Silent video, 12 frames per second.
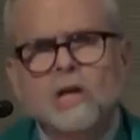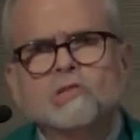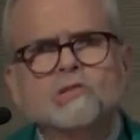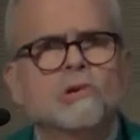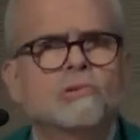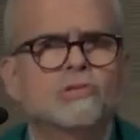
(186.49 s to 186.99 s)

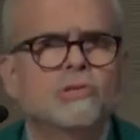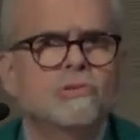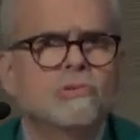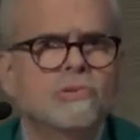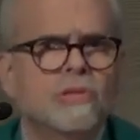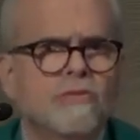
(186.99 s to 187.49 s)
So
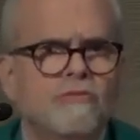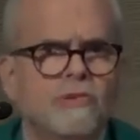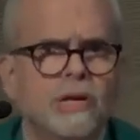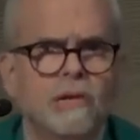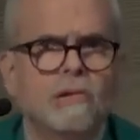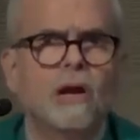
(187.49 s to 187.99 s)
too, the
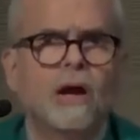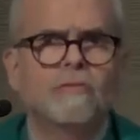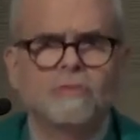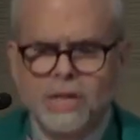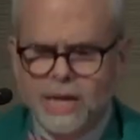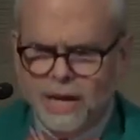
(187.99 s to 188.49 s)
fear
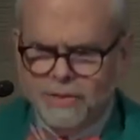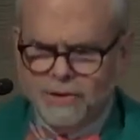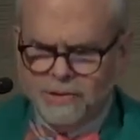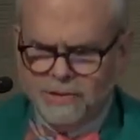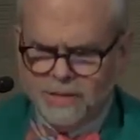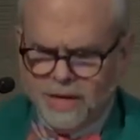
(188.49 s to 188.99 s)
of the
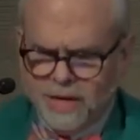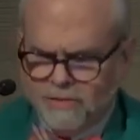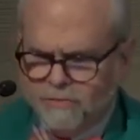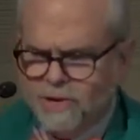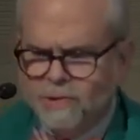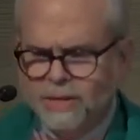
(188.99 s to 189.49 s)
other,
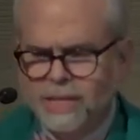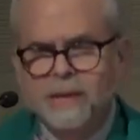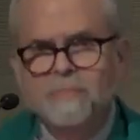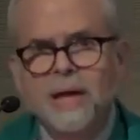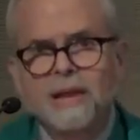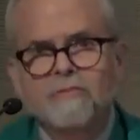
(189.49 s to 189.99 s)
frequently
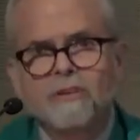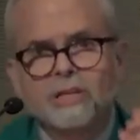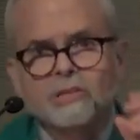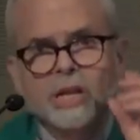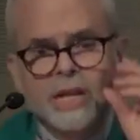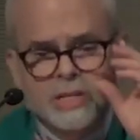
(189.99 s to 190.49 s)

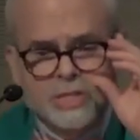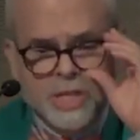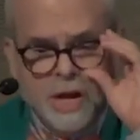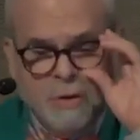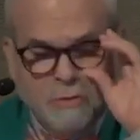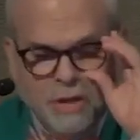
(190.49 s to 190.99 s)
manifesting
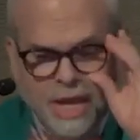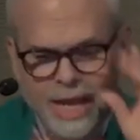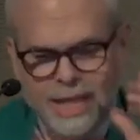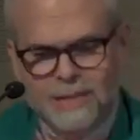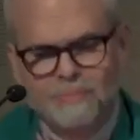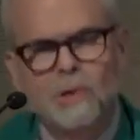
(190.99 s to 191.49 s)
itself
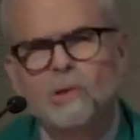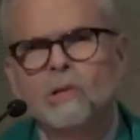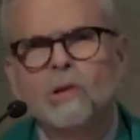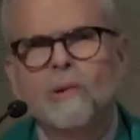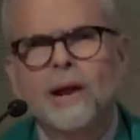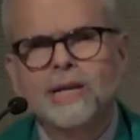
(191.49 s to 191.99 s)
in the
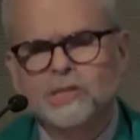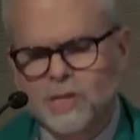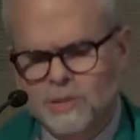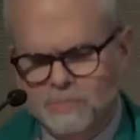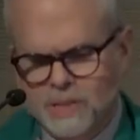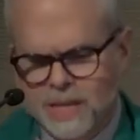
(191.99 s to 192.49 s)

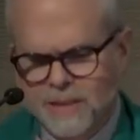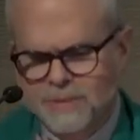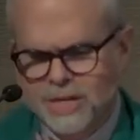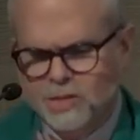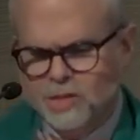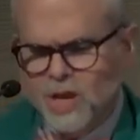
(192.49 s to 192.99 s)
polarizing
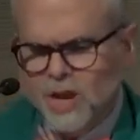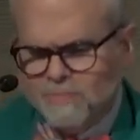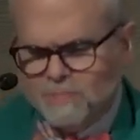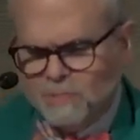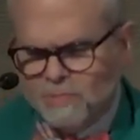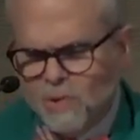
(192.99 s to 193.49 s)
polemics,
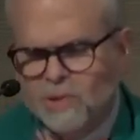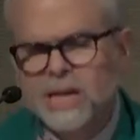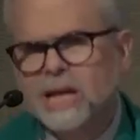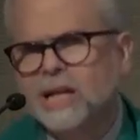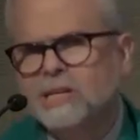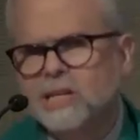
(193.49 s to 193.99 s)

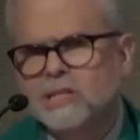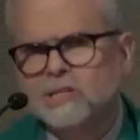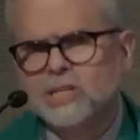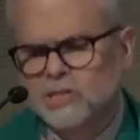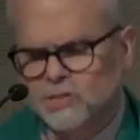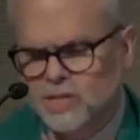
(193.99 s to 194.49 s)
promoting a
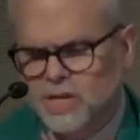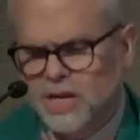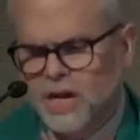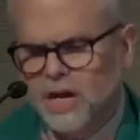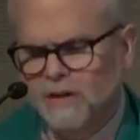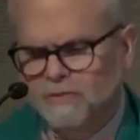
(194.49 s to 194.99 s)

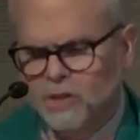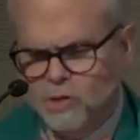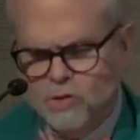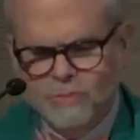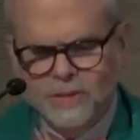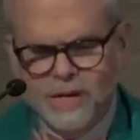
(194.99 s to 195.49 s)
distancing of the
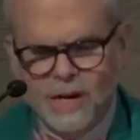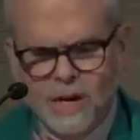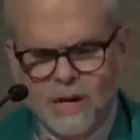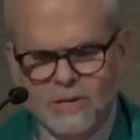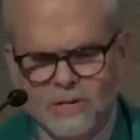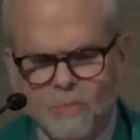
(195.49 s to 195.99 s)
human
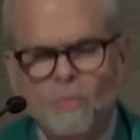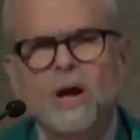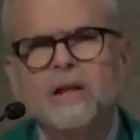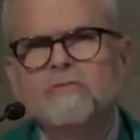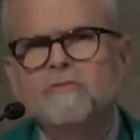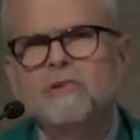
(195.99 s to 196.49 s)
heart
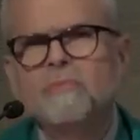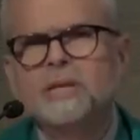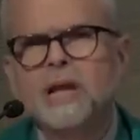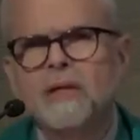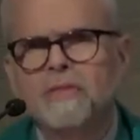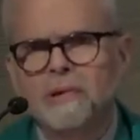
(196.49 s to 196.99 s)
one from
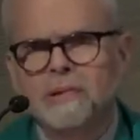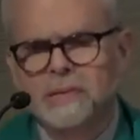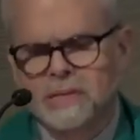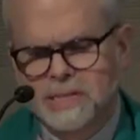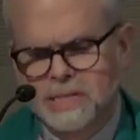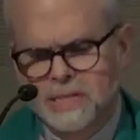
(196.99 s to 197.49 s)
another,
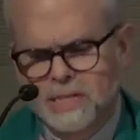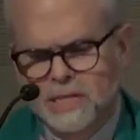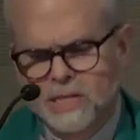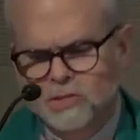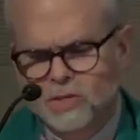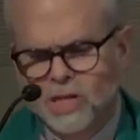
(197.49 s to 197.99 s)

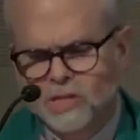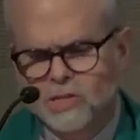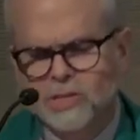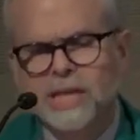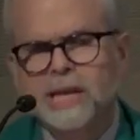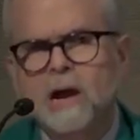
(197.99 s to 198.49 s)

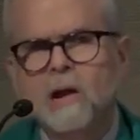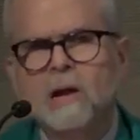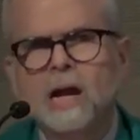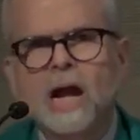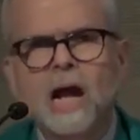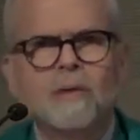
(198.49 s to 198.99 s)
such that our
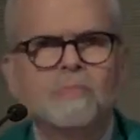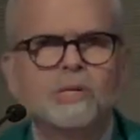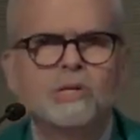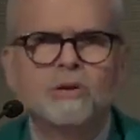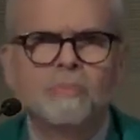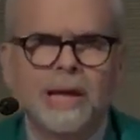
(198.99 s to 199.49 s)

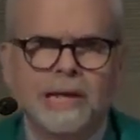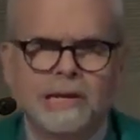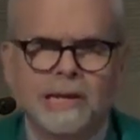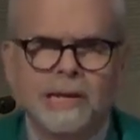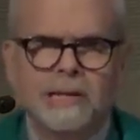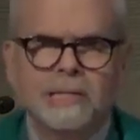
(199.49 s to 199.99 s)
common
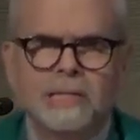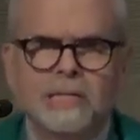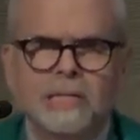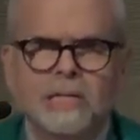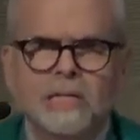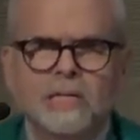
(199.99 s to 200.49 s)
humanity
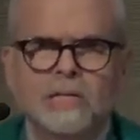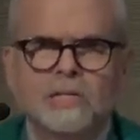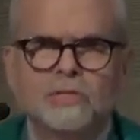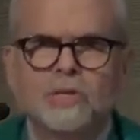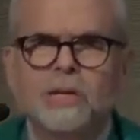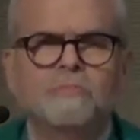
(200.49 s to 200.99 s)

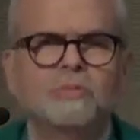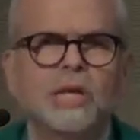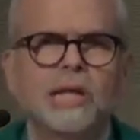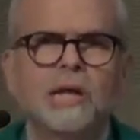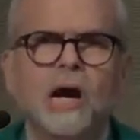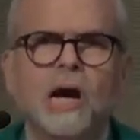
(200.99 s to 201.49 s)
seems
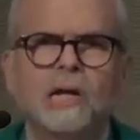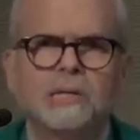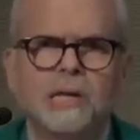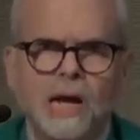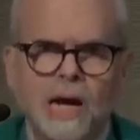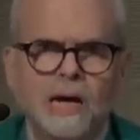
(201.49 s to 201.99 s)
an
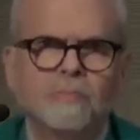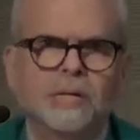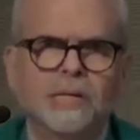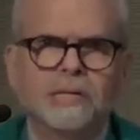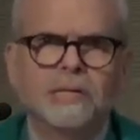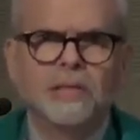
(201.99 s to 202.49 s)

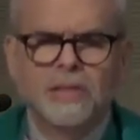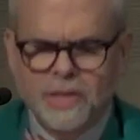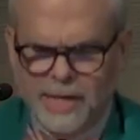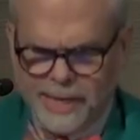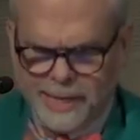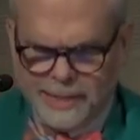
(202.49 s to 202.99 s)
uncommon
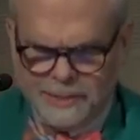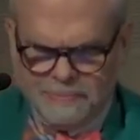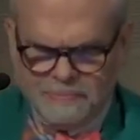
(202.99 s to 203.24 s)
thing.